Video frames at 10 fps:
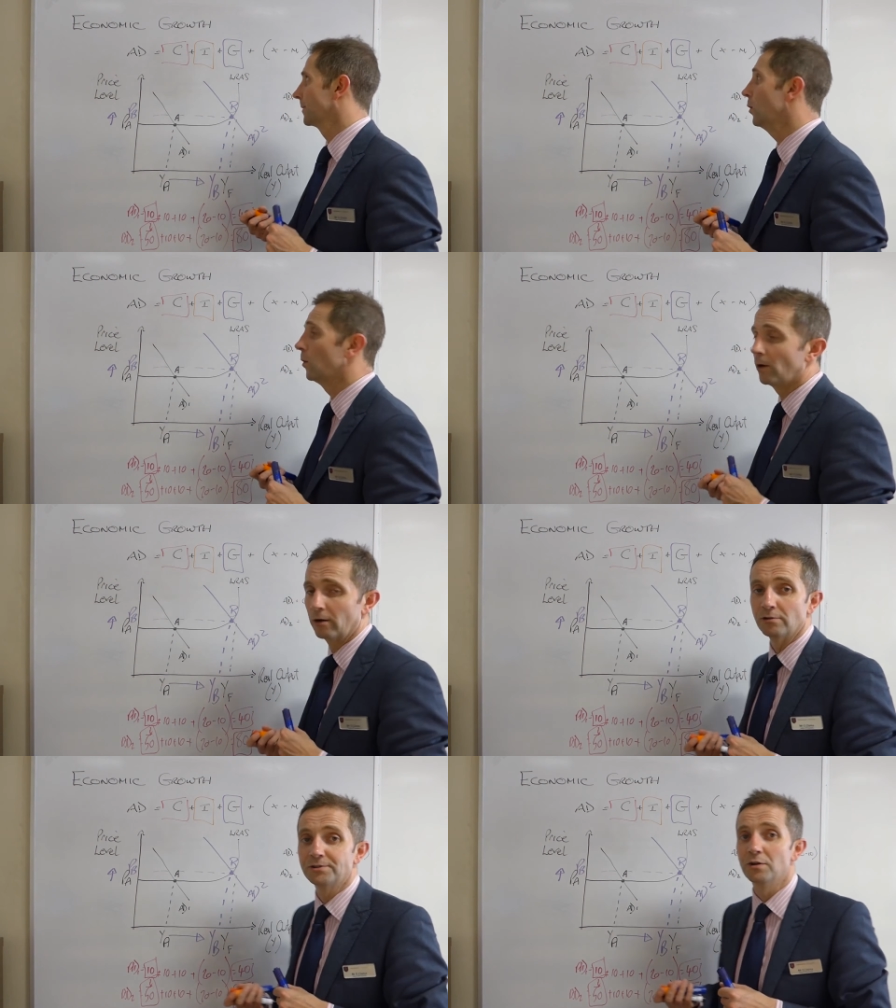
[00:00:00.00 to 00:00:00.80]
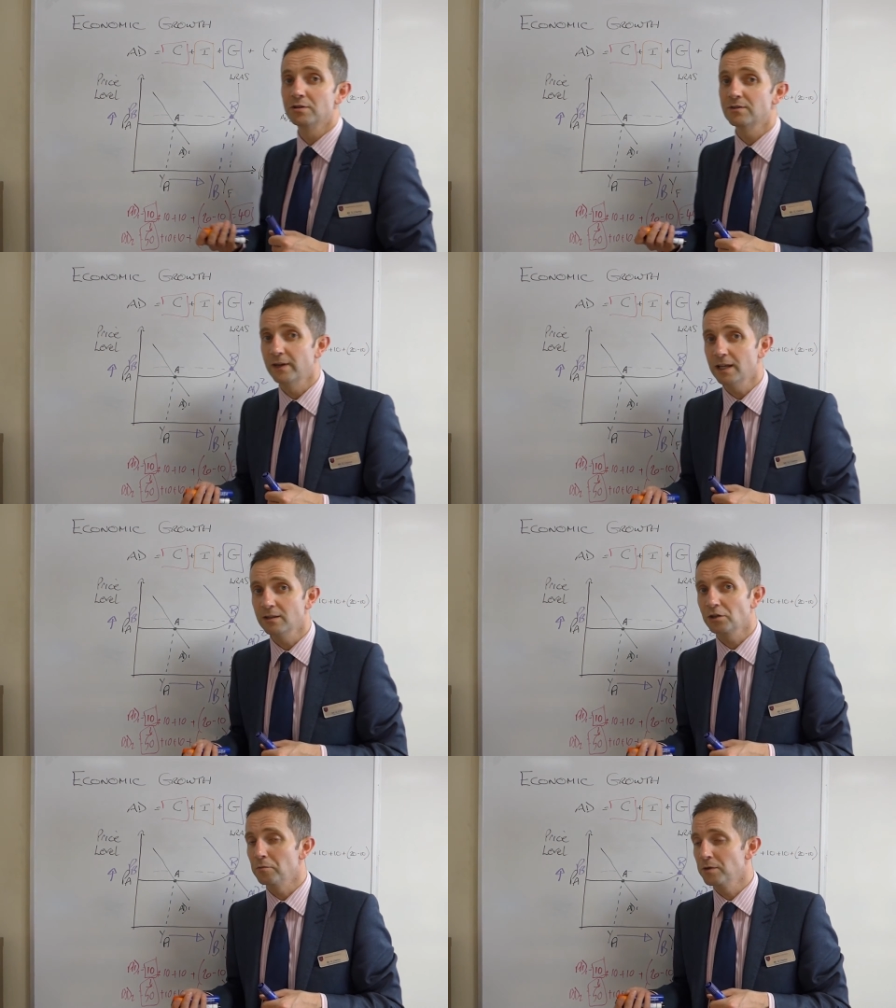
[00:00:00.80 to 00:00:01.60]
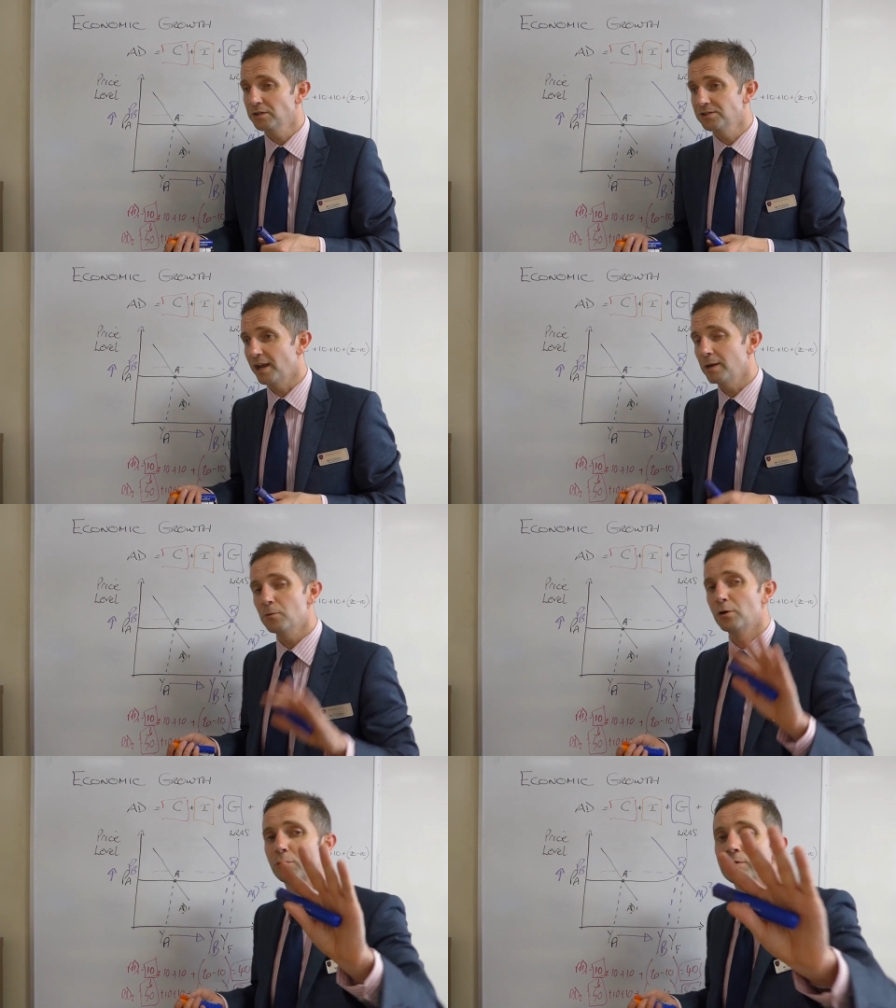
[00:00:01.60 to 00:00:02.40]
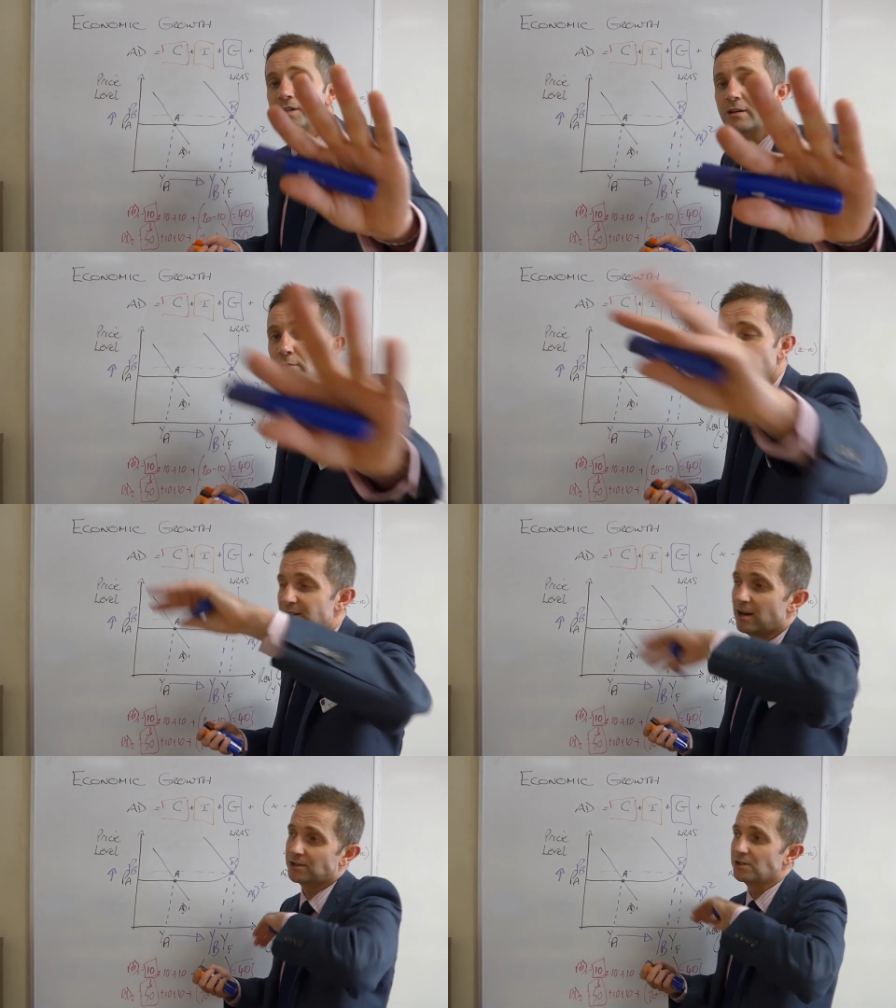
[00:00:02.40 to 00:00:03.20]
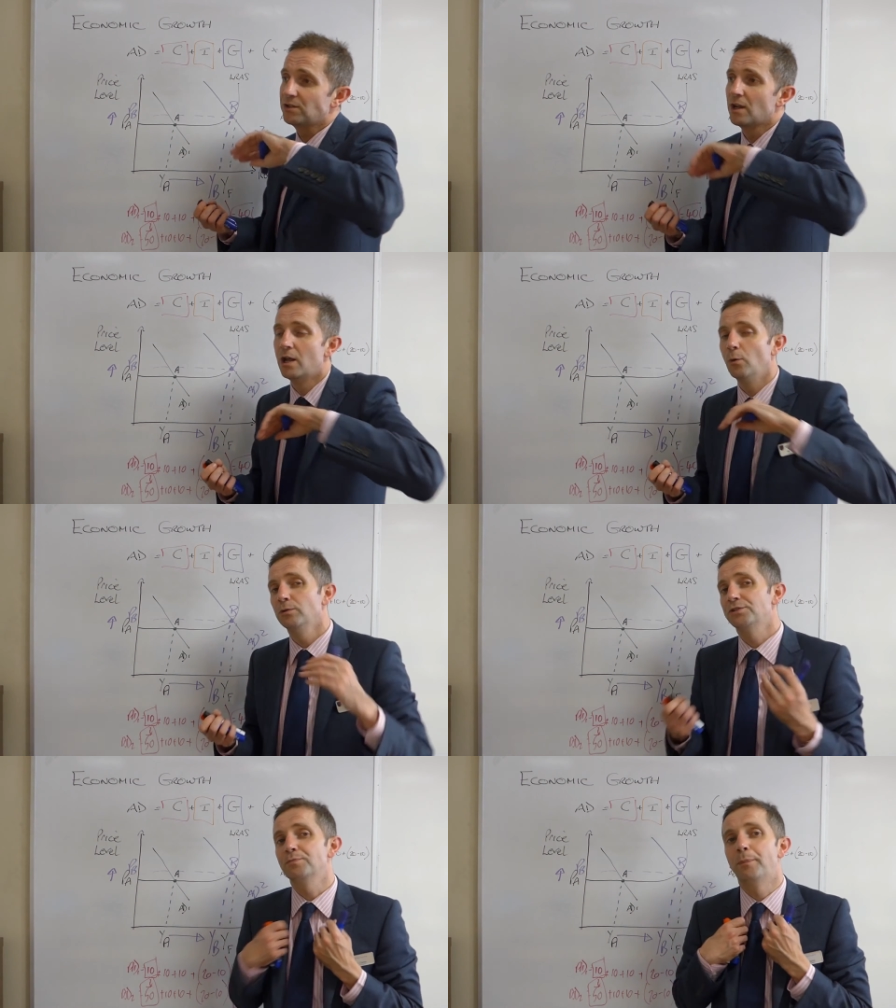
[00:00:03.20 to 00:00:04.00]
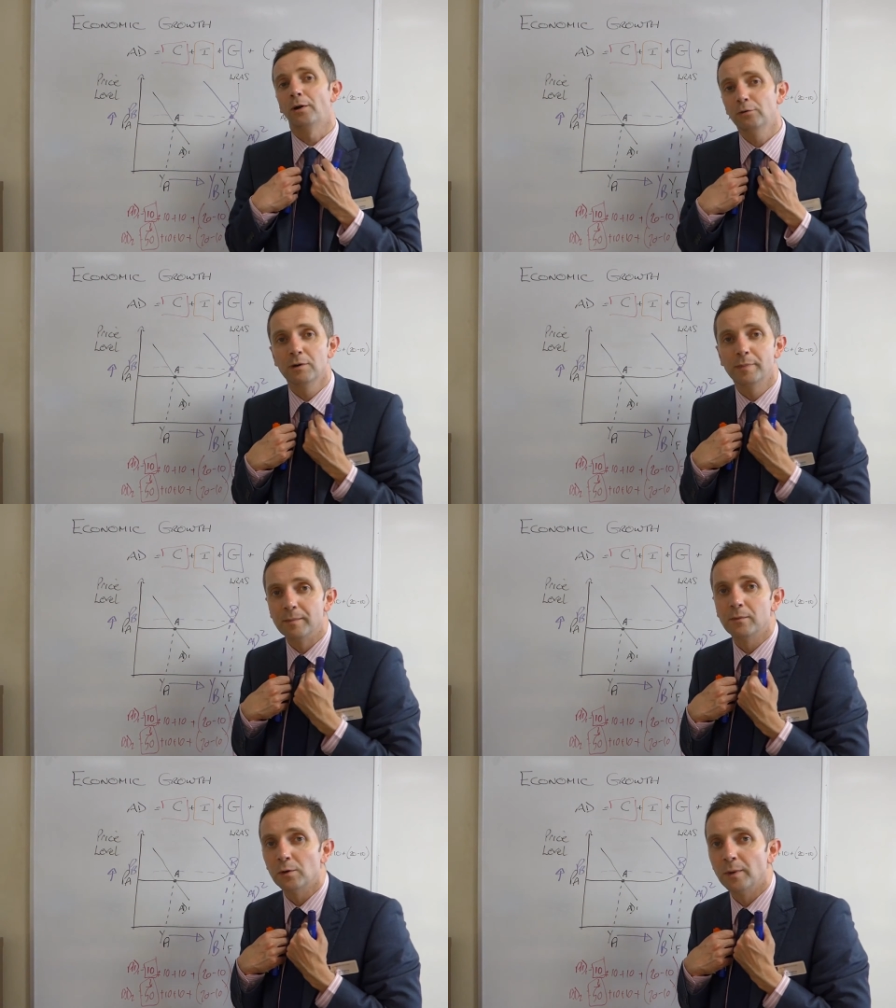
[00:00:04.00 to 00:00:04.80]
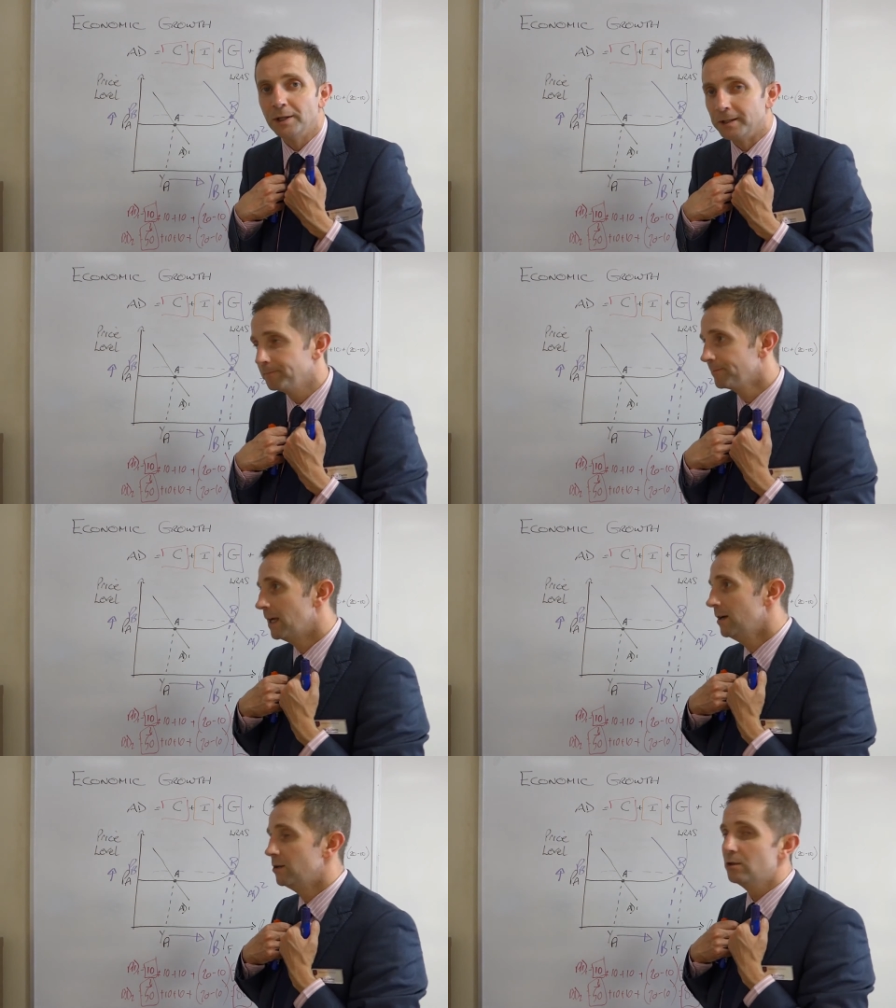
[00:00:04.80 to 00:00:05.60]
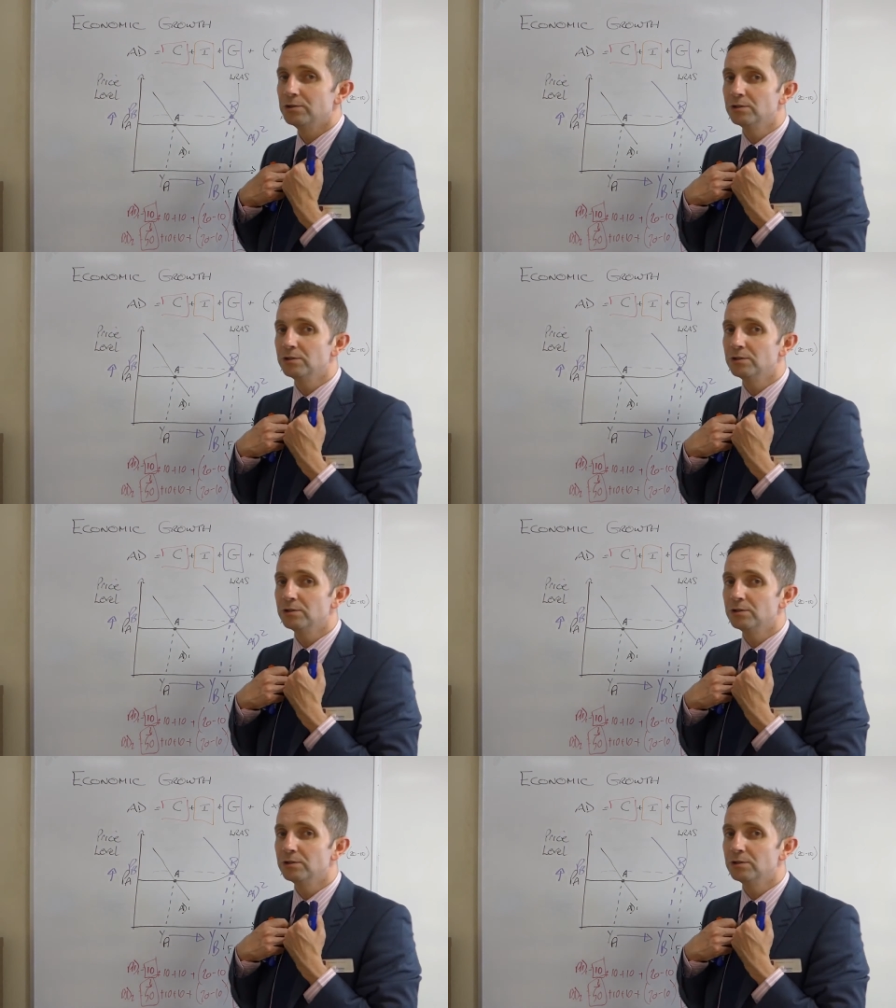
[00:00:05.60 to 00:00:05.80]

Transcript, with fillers: Or, alternatively, the government could say, we're not going to increase taxes, we'll just borrow a bit more money. Now,